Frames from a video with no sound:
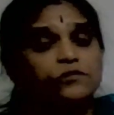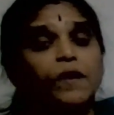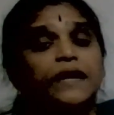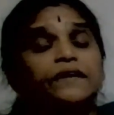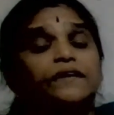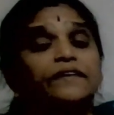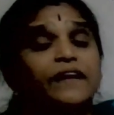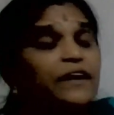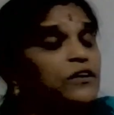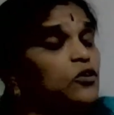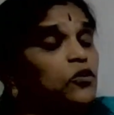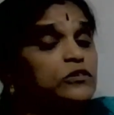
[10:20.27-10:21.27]
one,
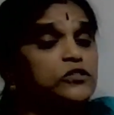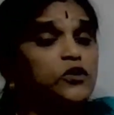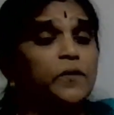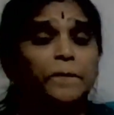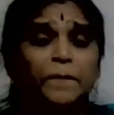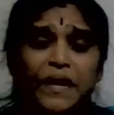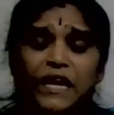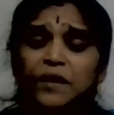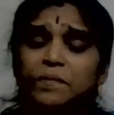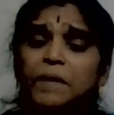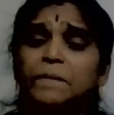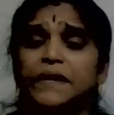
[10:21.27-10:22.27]
tetrose. So
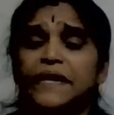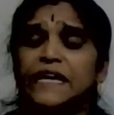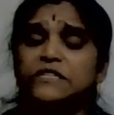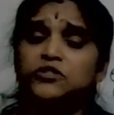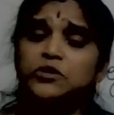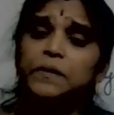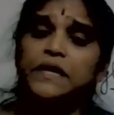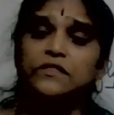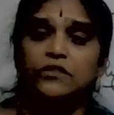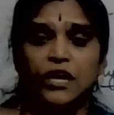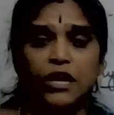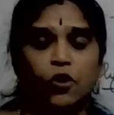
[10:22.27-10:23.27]
minimum it has to be
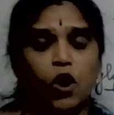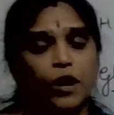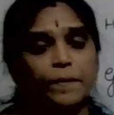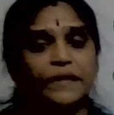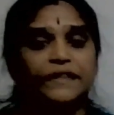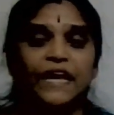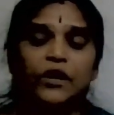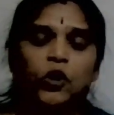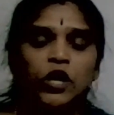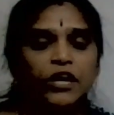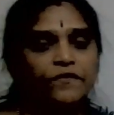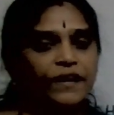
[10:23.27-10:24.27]
3 carbon. Then
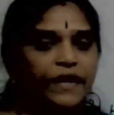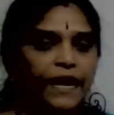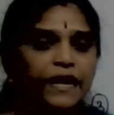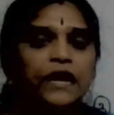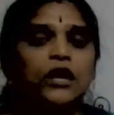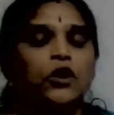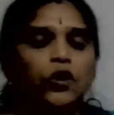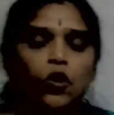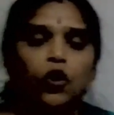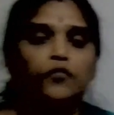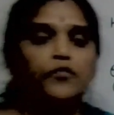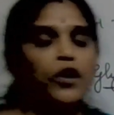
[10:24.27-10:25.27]
only we can
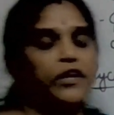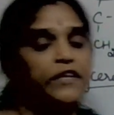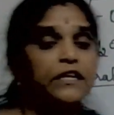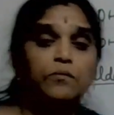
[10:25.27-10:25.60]
go for that